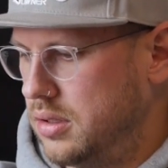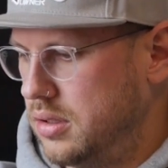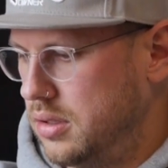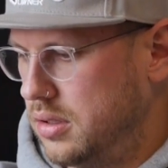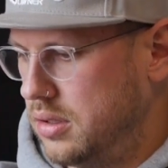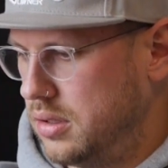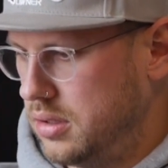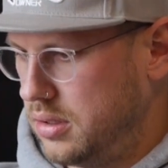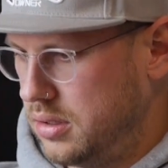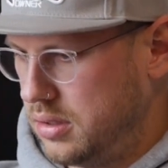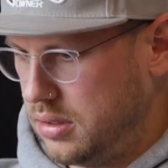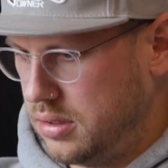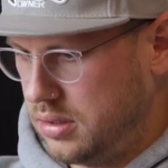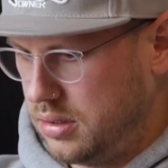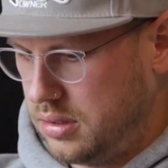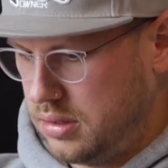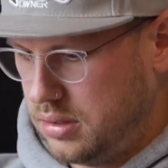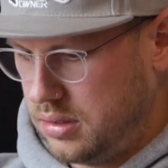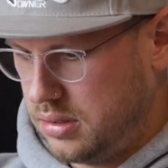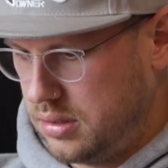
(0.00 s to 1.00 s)

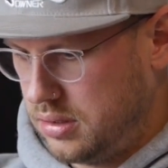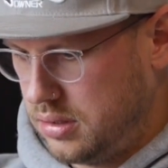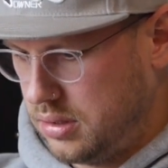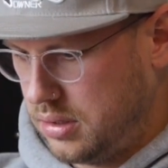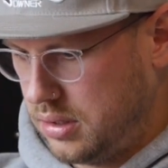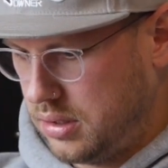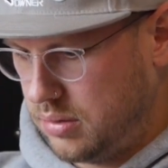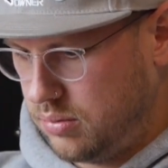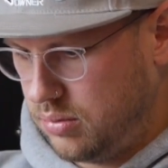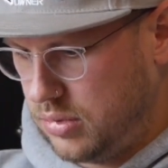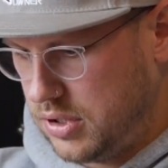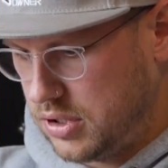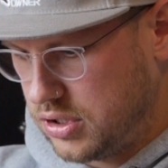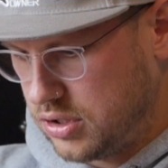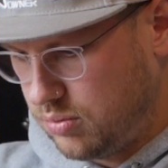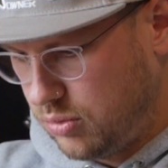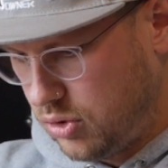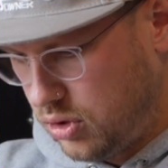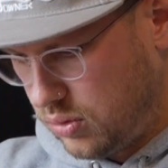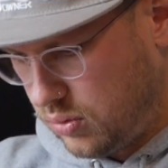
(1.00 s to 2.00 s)
Can be a
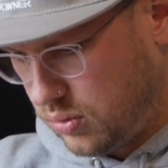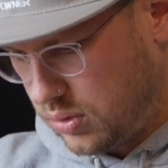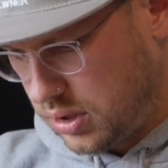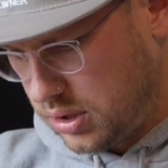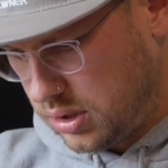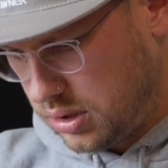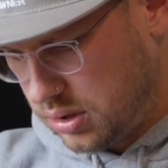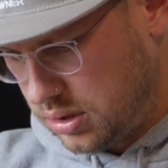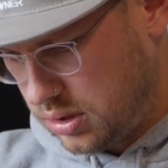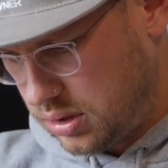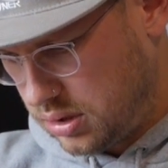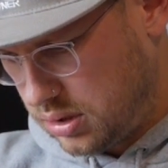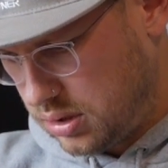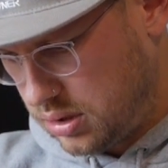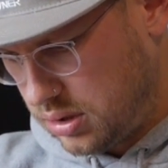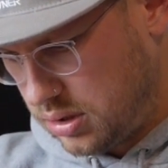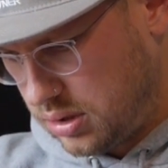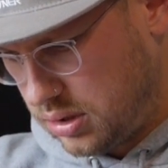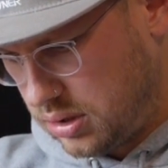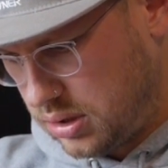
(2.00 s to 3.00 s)
small one,
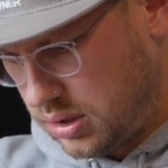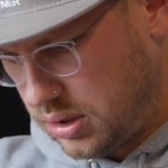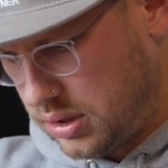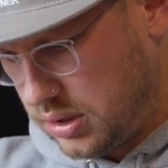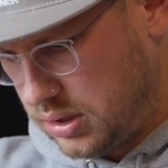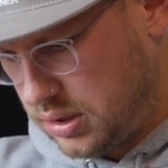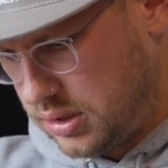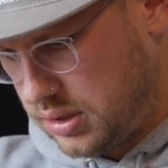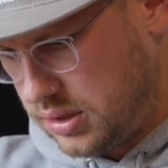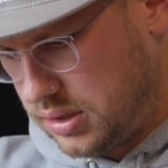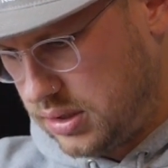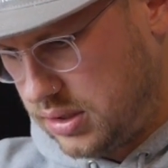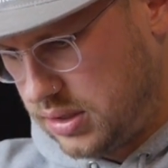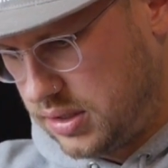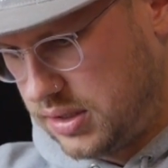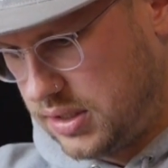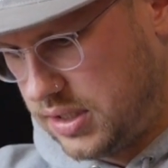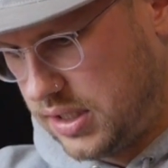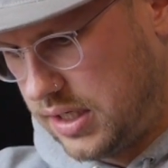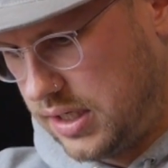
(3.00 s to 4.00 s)
and
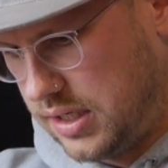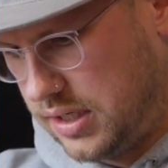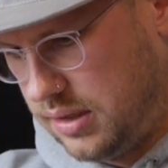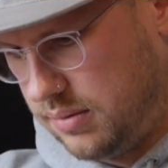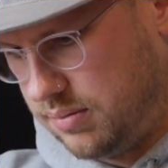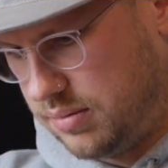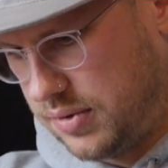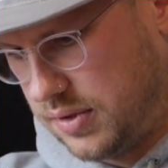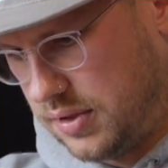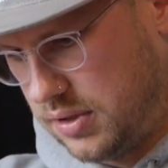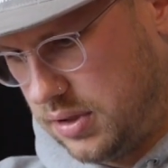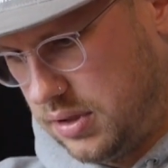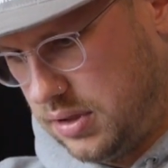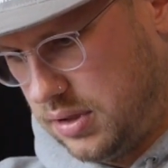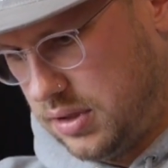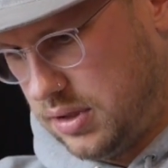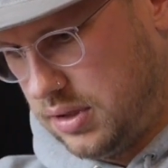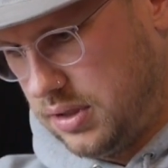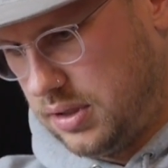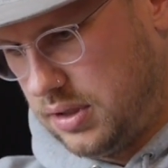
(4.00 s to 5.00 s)
tape
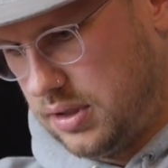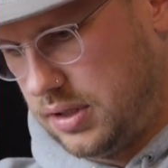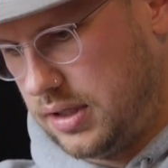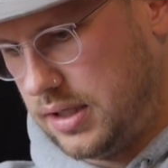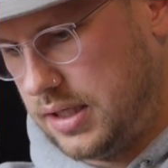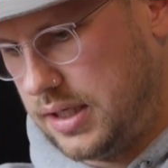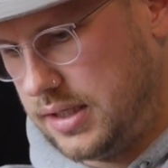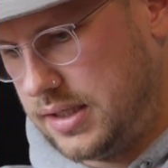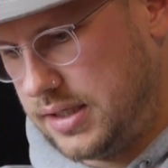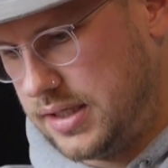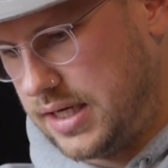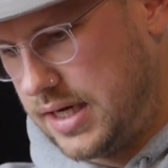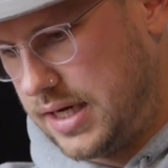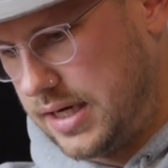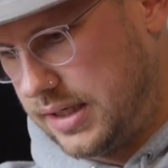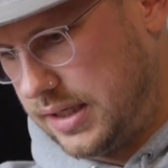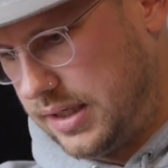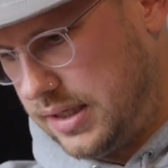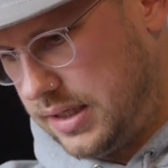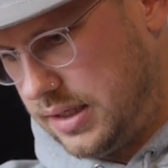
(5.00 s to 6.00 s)
the
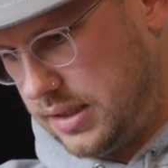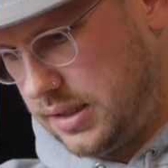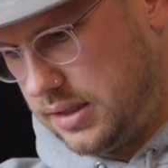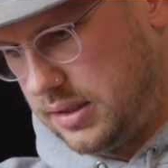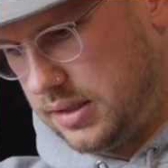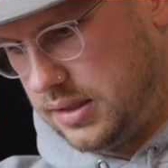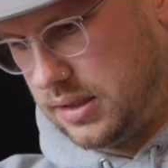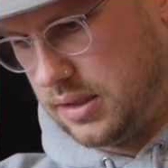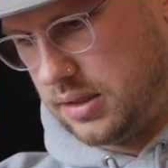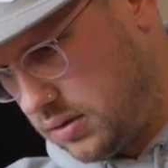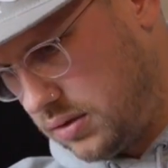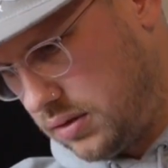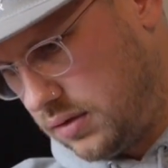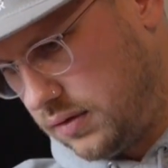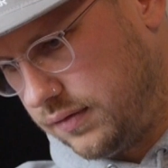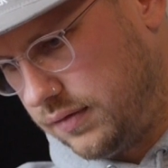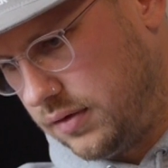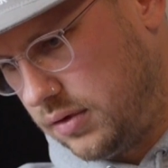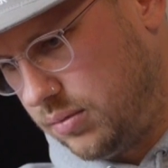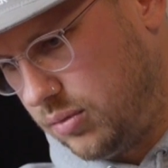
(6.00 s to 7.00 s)
tag end
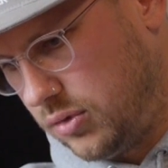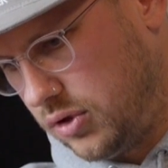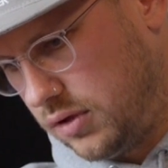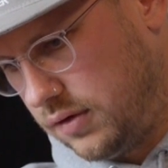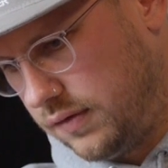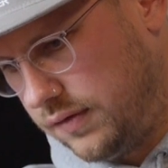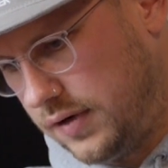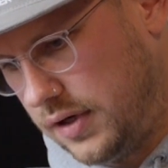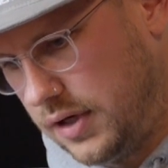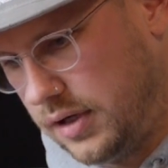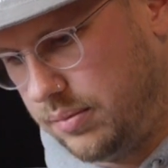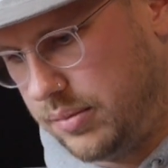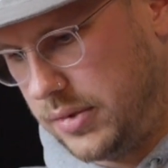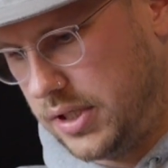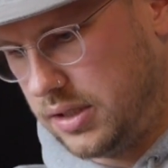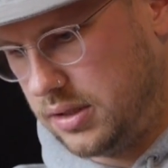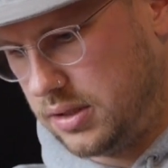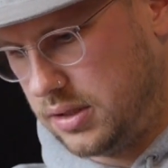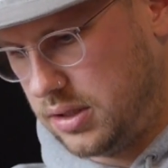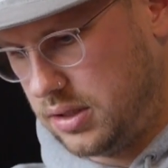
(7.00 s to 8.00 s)
of the
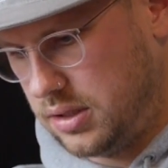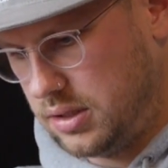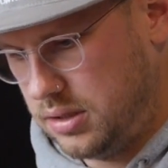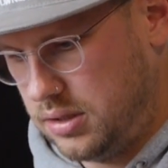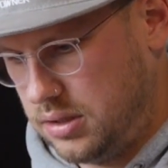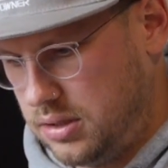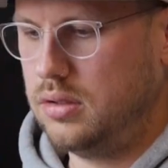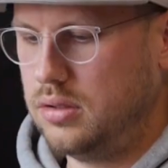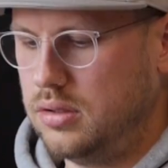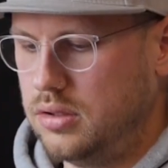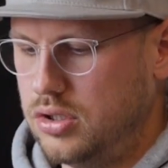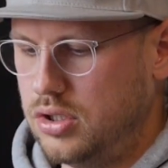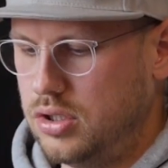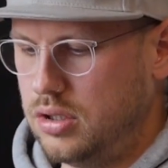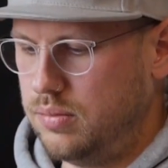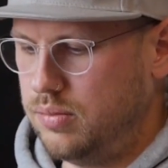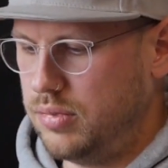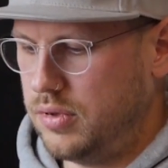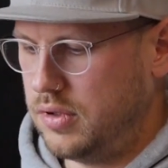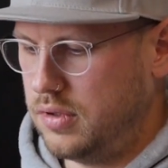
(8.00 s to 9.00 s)
monofilament on
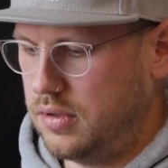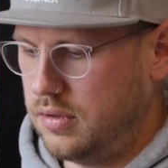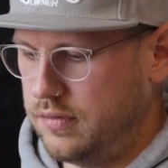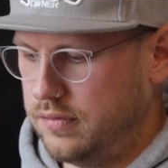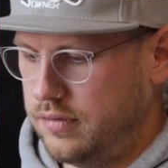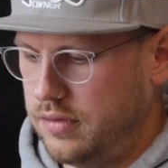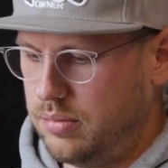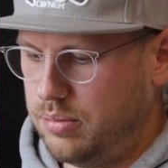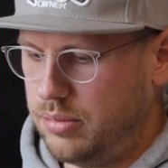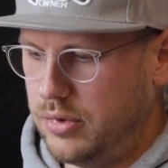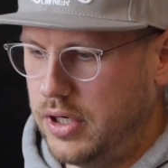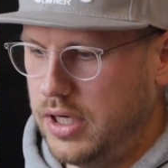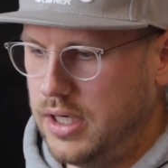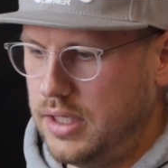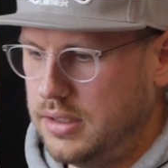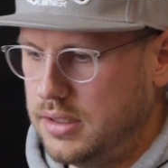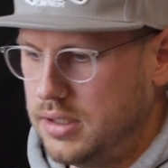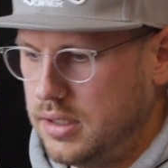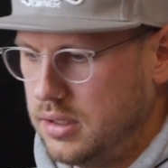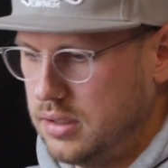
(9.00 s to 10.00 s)
top of the
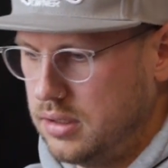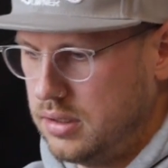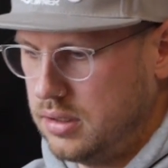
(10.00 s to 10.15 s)
braid.